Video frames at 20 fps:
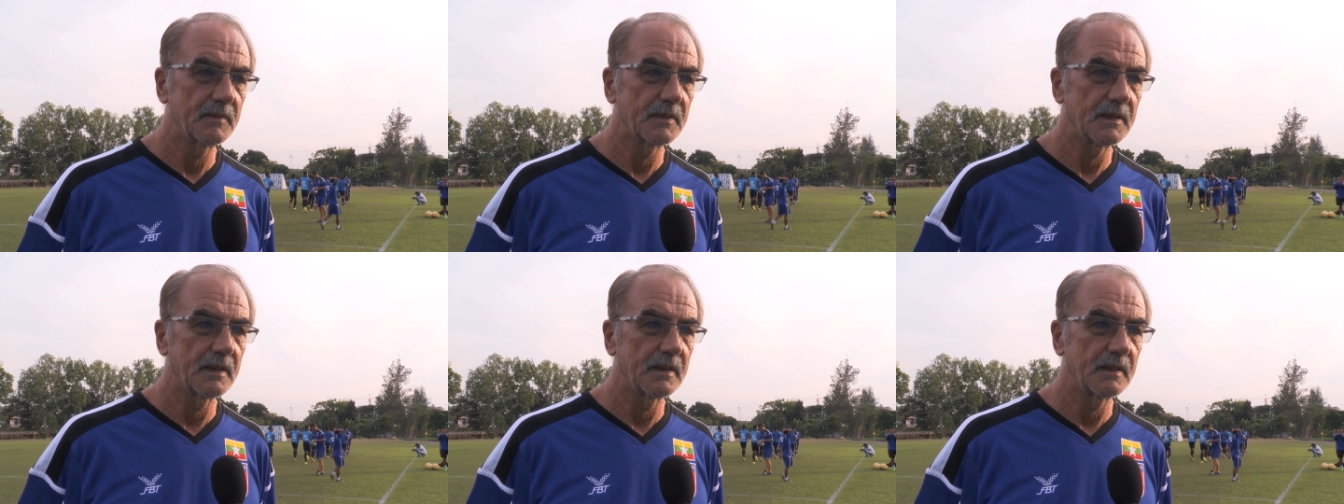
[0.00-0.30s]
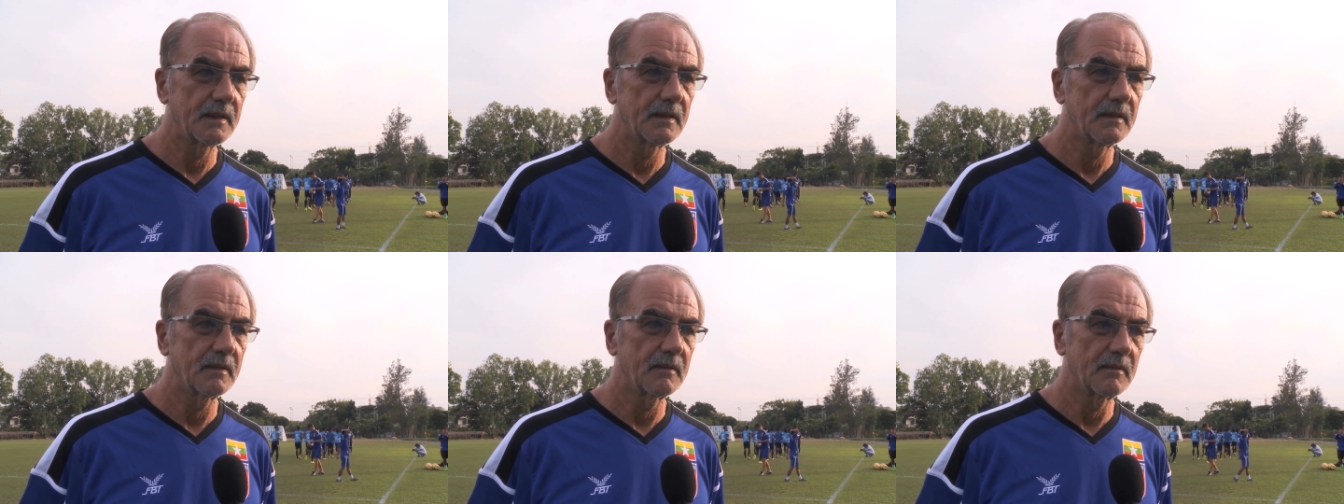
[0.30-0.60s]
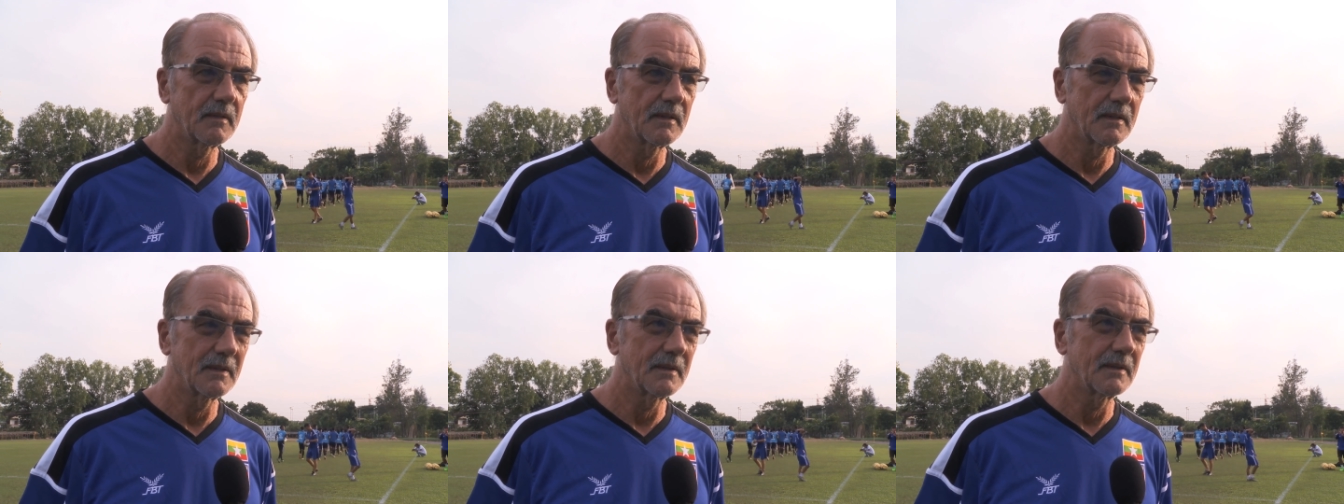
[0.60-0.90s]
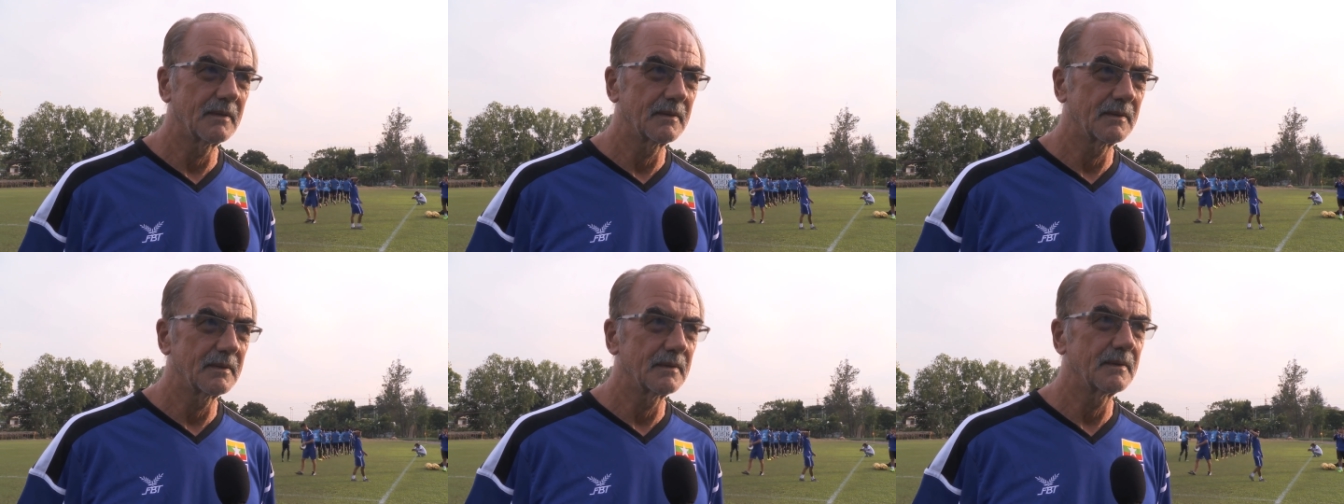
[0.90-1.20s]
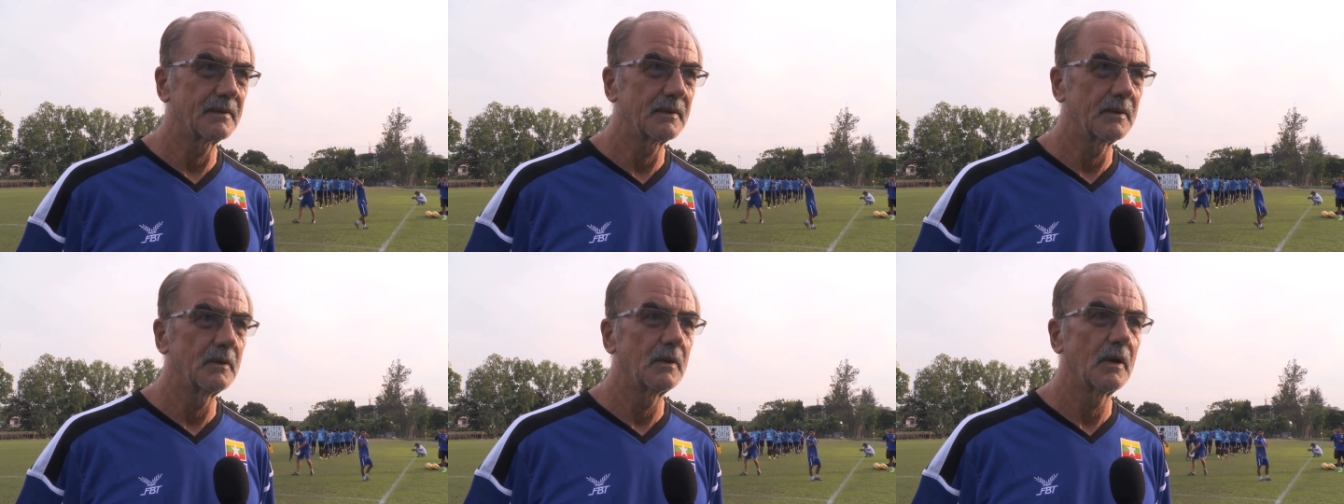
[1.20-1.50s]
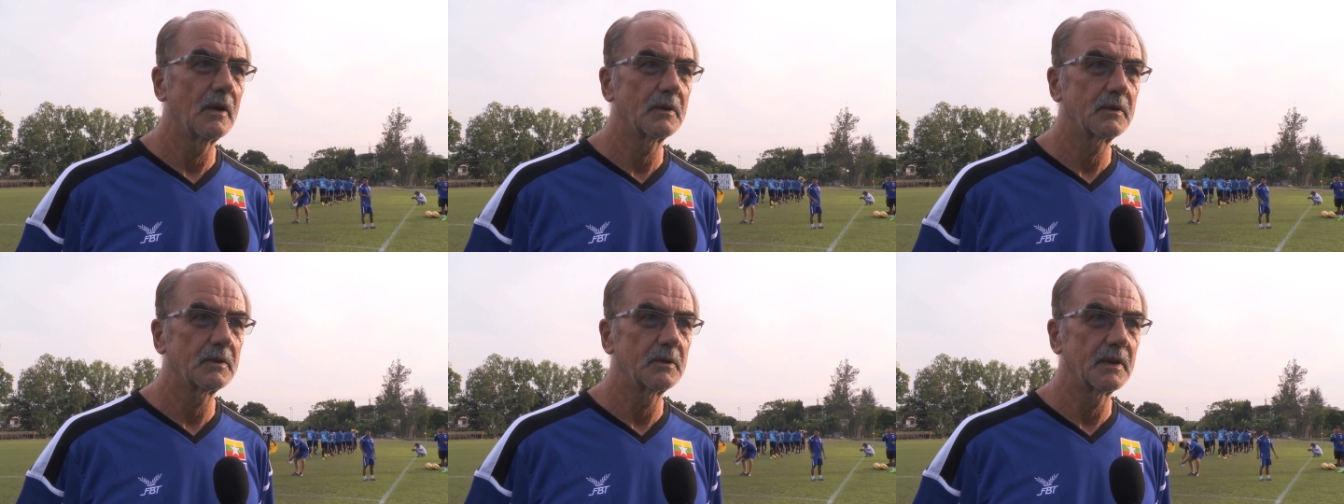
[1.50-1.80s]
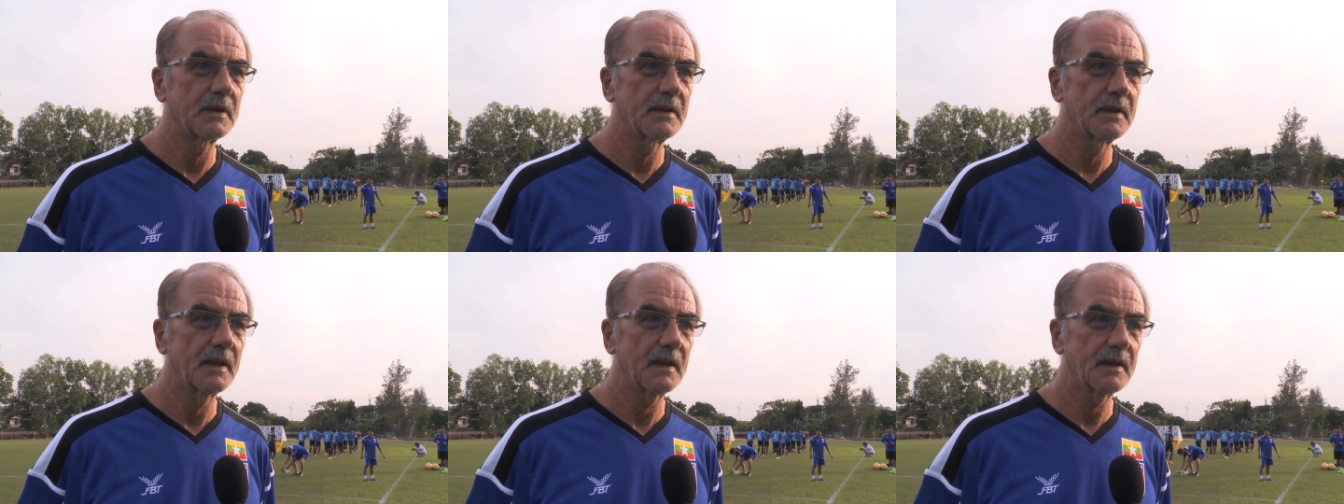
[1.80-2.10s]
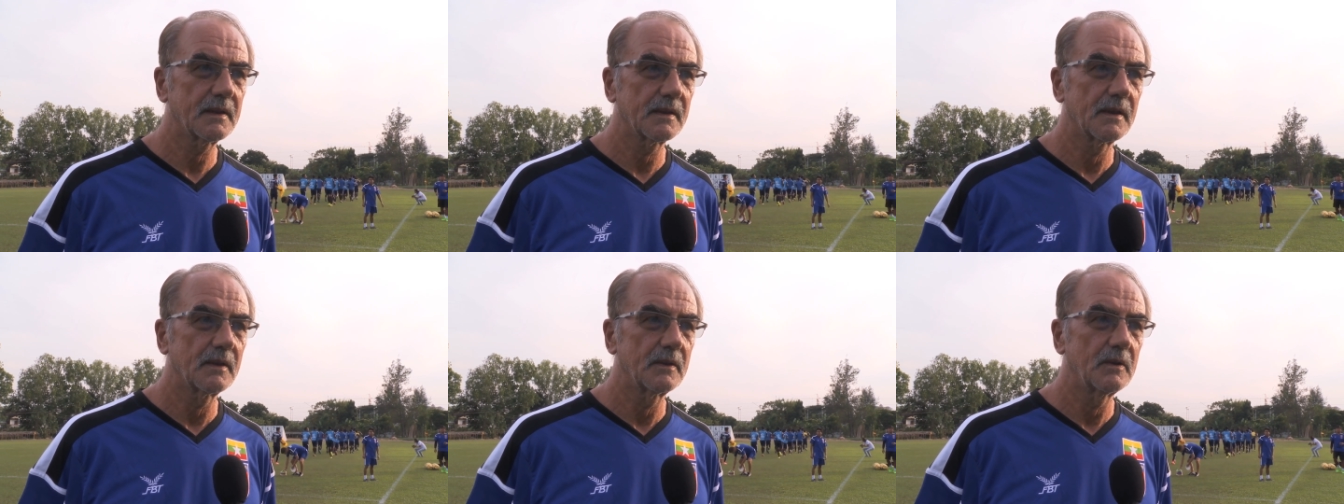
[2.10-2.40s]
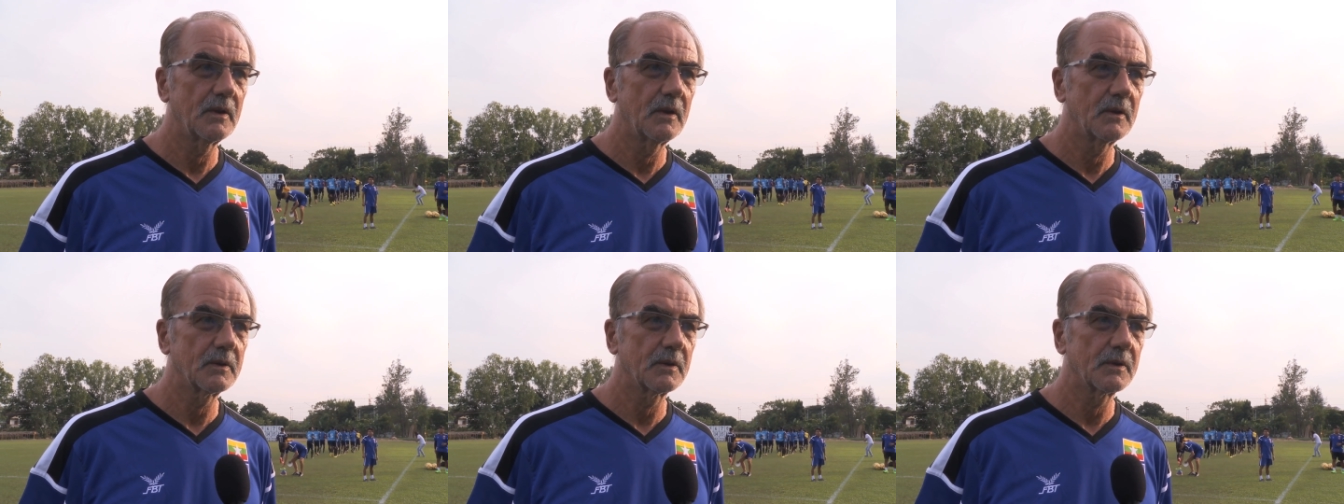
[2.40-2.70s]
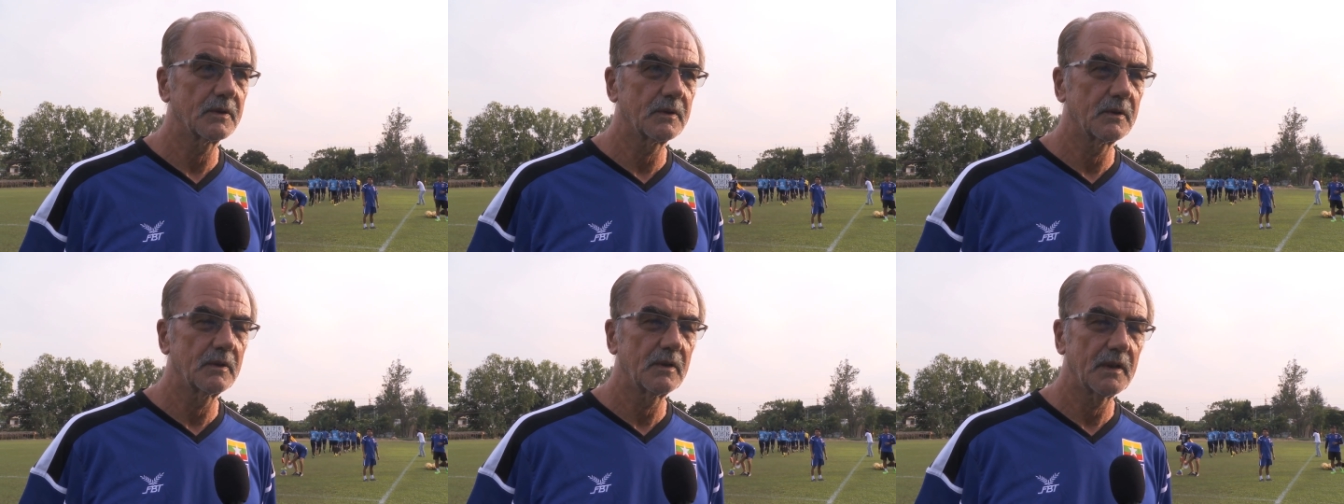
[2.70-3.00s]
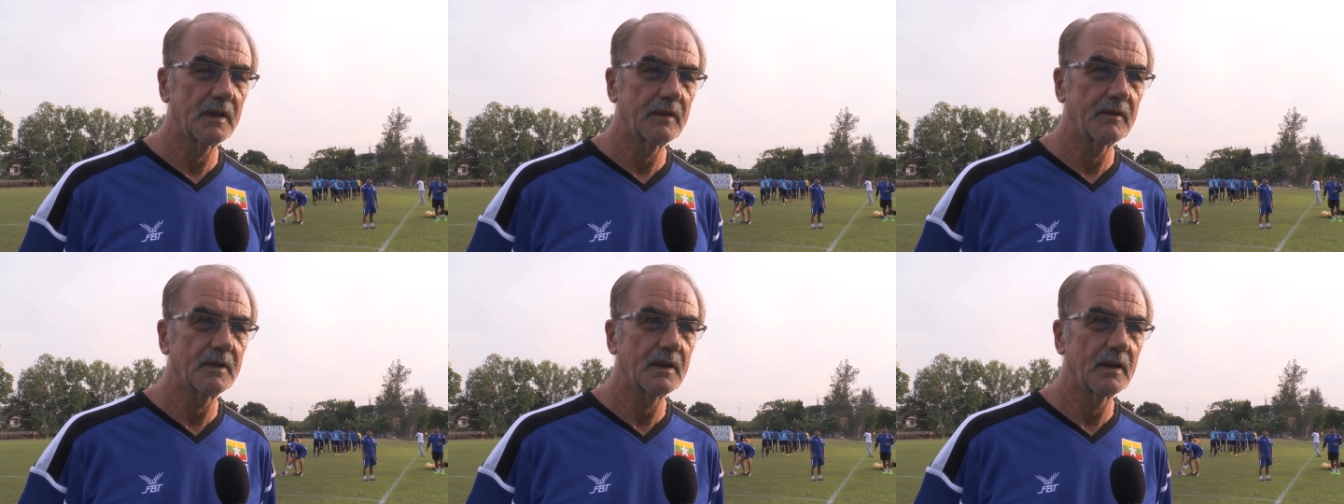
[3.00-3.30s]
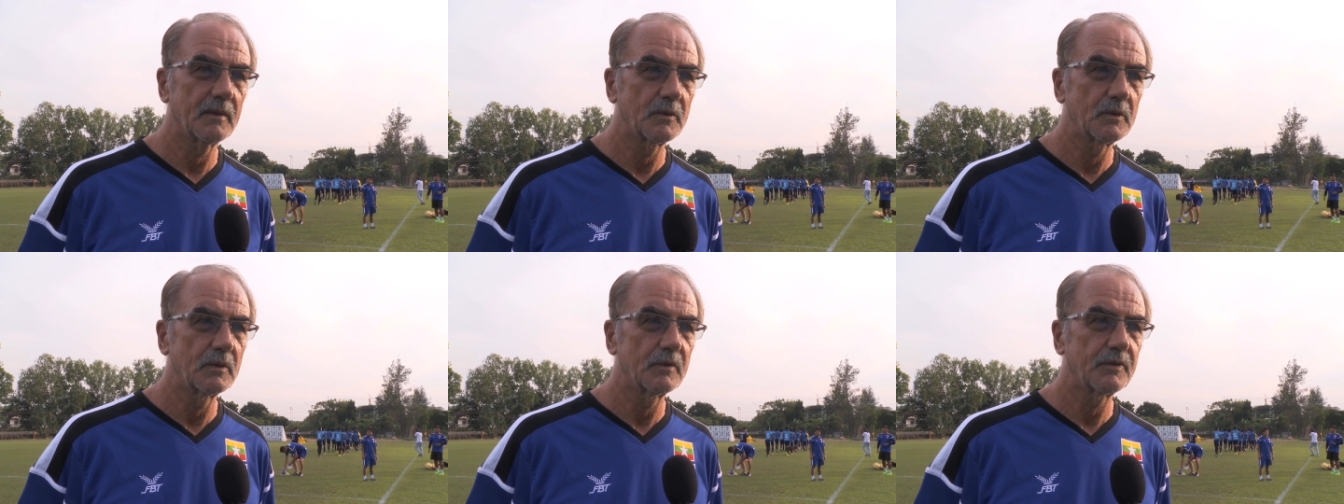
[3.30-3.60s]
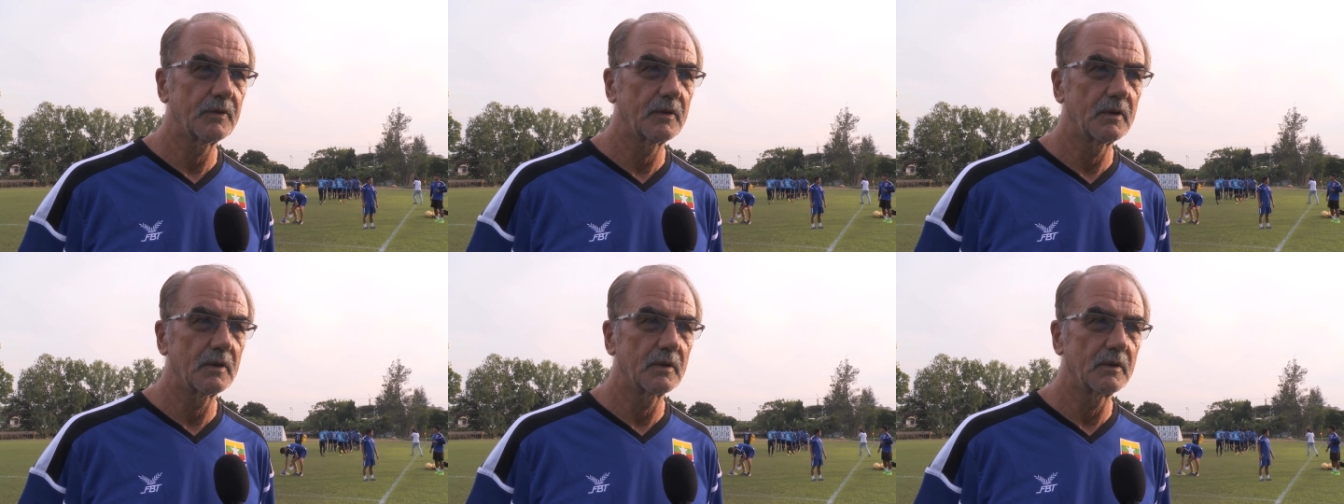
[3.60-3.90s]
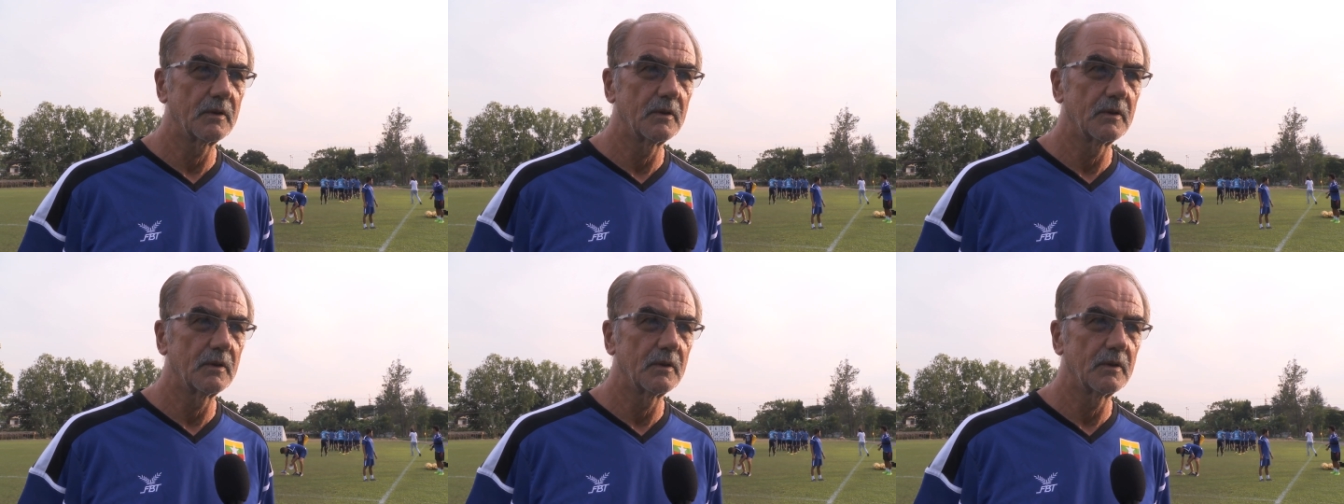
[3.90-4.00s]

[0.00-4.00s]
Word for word: They know how to attack, they know how to score, every time good for a